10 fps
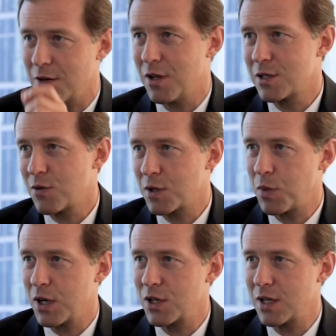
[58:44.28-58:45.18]
when
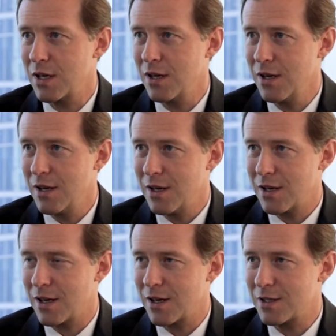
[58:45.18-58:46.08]
they were able
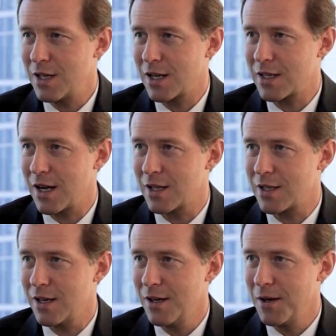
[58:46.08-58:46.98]
to
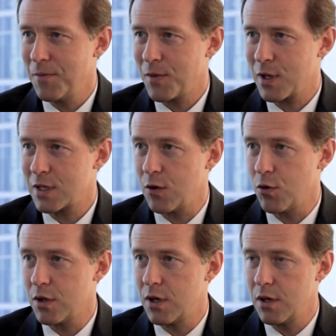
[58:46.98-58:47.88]
manage this
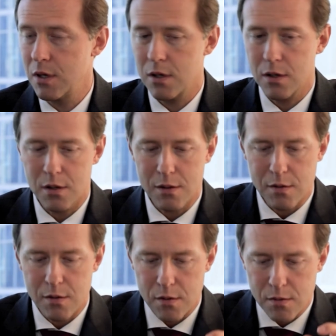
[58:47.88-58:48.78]
surplus to
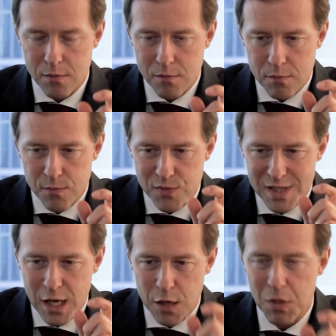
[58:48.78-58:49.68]
buy
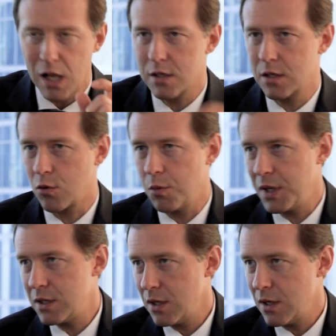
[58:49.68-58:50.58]
equipment abroad,
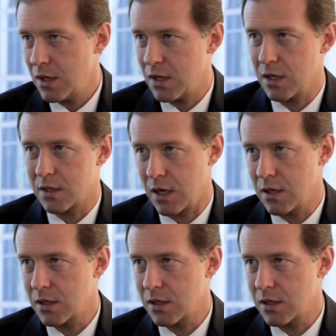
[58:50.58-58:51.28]
this was the